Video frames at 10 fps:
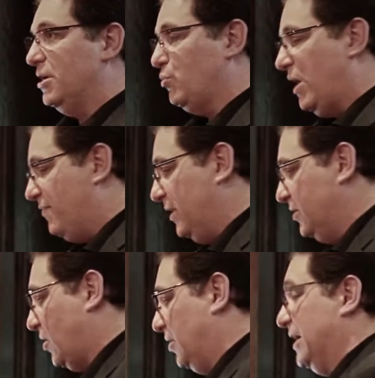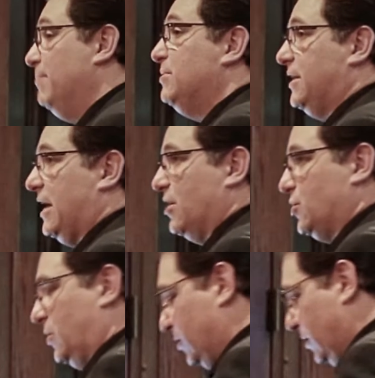because we have things called IMSI
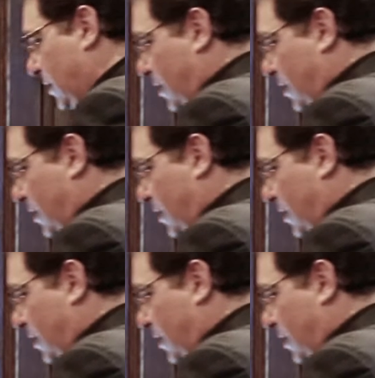catchers.